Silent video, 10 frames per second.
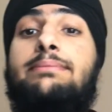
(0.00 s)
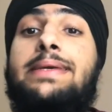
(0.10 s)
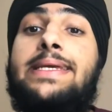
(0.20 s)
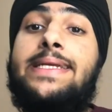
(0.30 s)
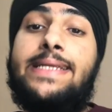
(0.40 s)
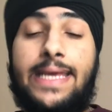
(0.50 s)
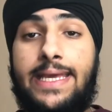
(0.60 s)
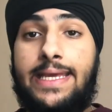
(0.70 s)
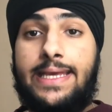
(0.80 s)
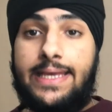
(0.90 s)
mean
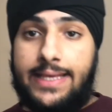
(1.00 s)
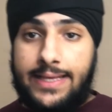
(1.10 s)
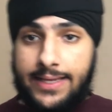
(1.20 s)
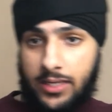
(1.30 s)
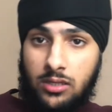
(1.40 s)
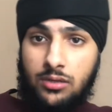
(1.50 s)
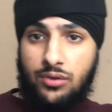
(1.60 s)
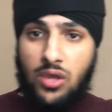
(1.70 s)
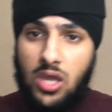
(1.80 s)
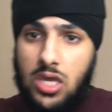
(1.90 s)
it.
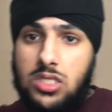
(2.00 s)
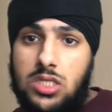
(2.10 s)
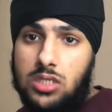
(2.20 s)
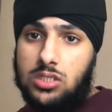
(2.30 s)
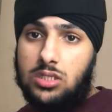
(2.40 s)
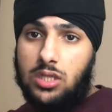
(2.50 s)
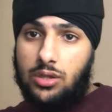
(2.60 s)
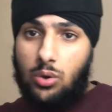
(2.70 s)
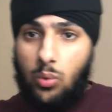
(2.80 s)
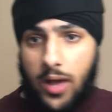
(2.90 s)
It takes a
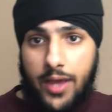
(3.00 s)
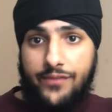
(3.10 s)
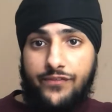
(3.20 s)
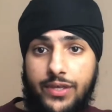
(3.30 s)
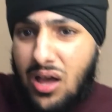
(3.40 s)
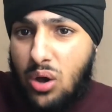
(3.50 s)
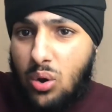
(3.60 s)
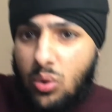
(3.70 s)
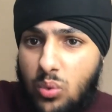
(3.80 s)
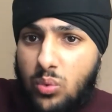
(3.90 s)
little while to
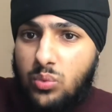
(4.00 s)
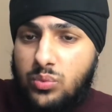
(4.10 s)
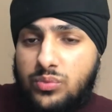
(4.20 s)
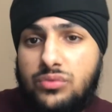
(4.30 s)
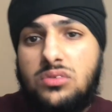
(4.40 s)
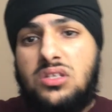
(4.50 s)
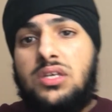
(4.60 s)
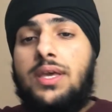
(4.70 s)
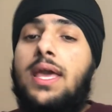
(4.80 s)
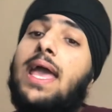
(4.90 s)
Oh.
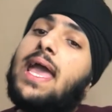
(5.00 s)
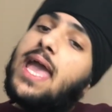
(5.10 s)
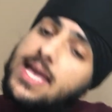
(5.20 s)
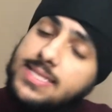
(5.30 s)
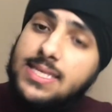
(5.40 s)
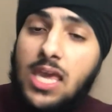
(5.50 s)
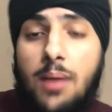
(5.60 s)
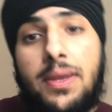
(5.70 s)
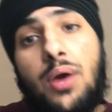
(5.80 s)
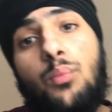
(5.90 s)
Insecure,
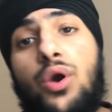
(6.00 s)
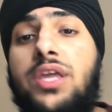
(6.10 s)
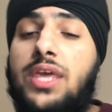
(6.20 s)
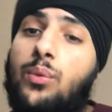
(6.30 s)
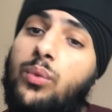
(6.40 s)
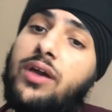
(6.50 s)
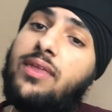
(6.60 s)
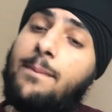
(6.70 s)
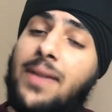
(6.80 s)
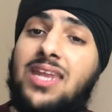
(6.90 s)
but I'm working with
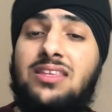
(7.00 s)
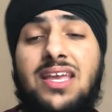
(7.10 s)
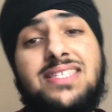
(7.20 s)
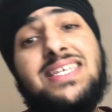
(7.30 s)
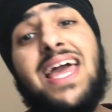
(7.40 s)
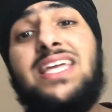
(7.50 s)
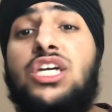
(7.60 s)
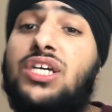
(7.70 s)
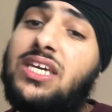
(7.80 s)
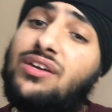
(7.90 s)
it. Many things that I
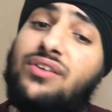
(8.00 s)
could get